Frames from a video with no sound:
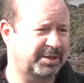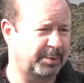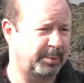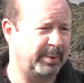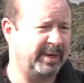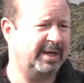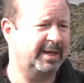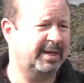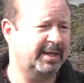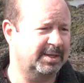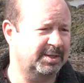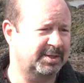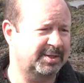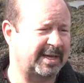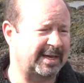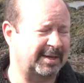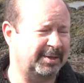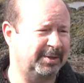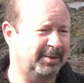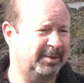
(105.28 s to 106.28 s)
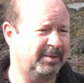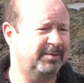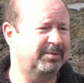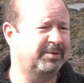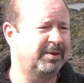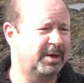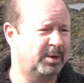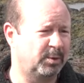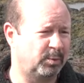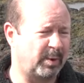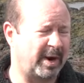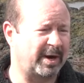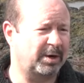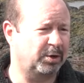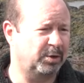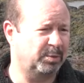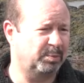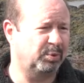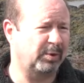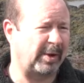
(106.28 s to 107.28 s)
three consecutive
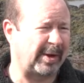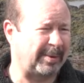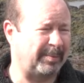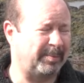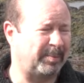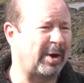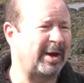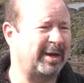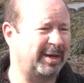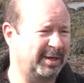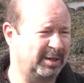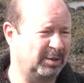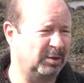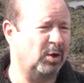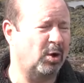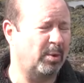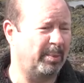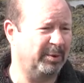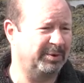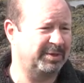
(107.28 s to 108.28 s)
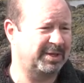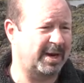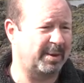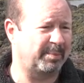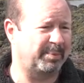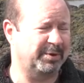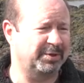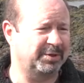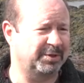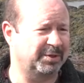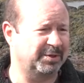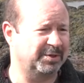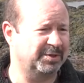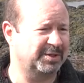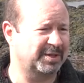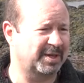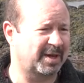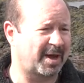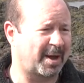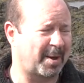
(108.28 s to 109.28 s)
record-breaking global
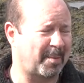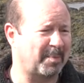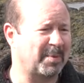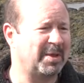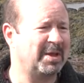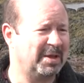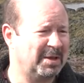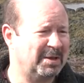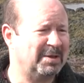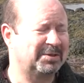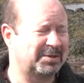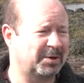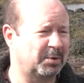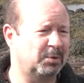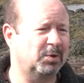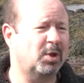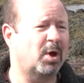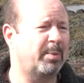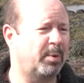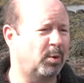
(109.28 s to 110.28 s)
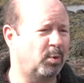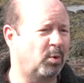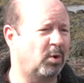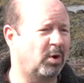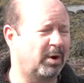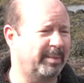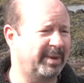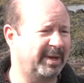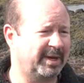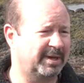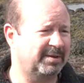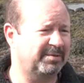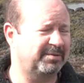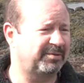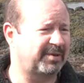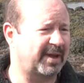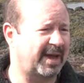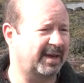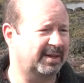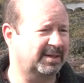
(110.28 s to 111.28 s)
temperatures. Um, so global warming, in
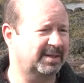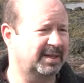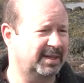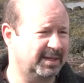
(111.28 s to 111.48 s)
fact,